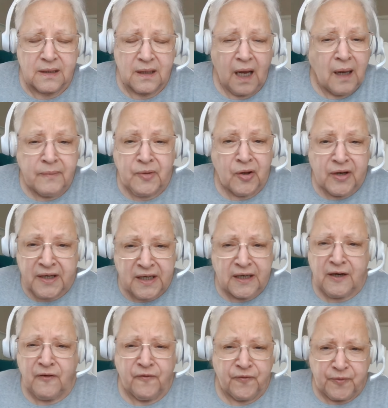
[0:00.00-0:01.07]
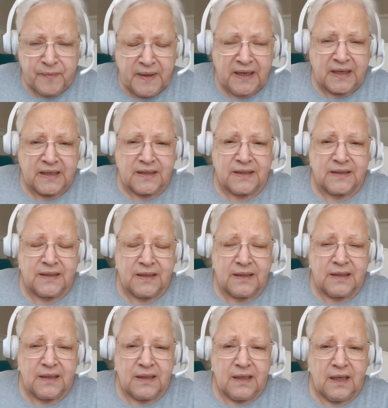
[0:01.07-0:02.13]
I'm not here for me.
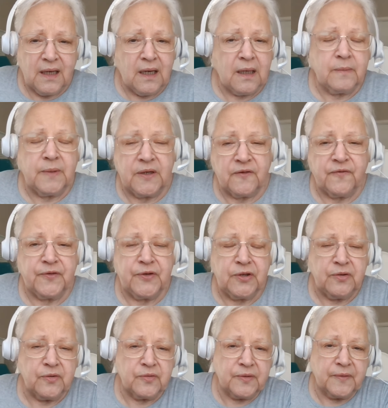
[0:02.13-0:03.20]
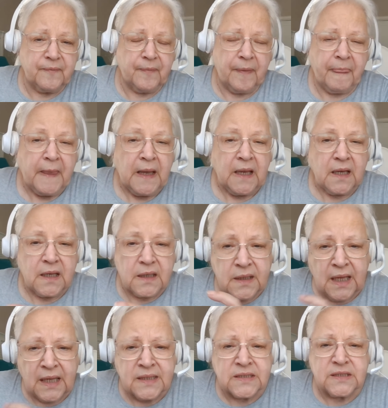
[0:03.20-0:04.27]
I'm here for you. And
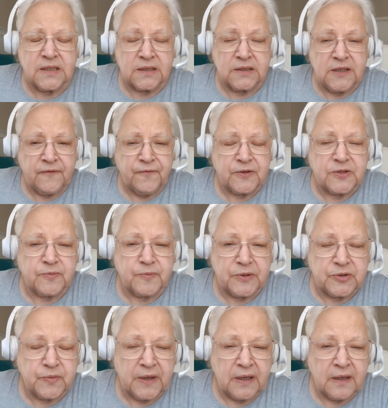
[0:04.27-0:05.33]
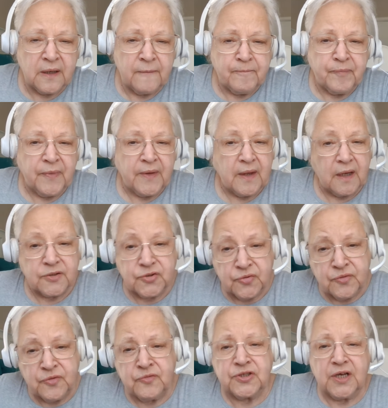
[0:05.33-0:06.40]
that's the difference between a
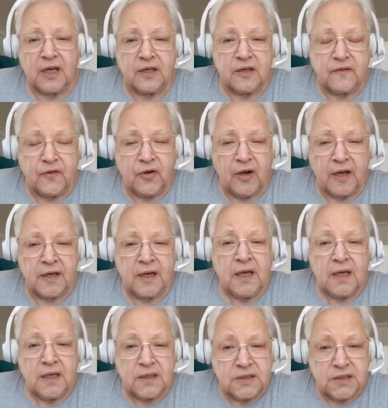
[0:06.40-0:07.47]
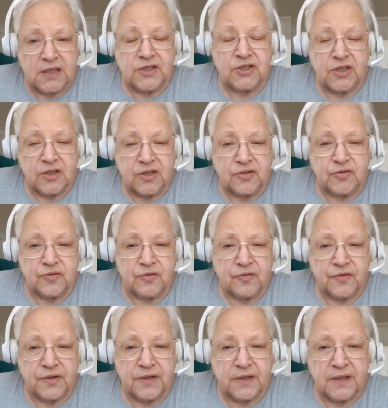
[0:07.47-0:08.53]
true child of God teaching the
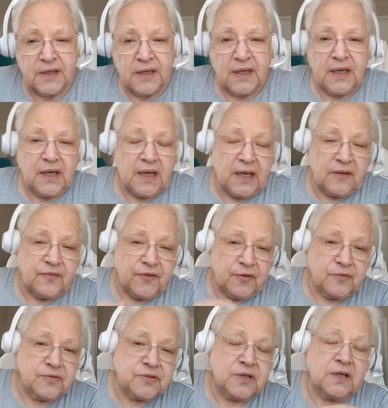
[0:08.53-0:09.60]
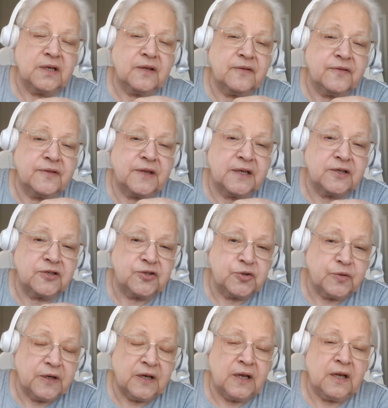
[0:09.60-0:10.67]
truth and those that
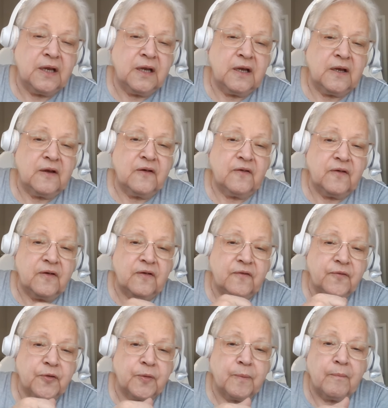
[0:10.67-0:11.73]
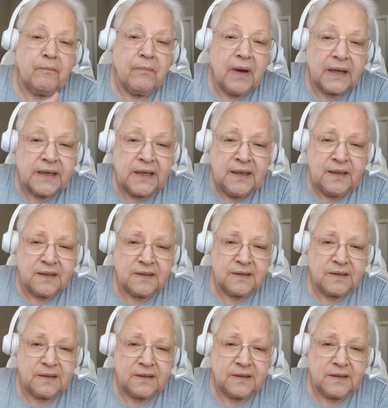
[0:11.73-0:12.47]
do it for money,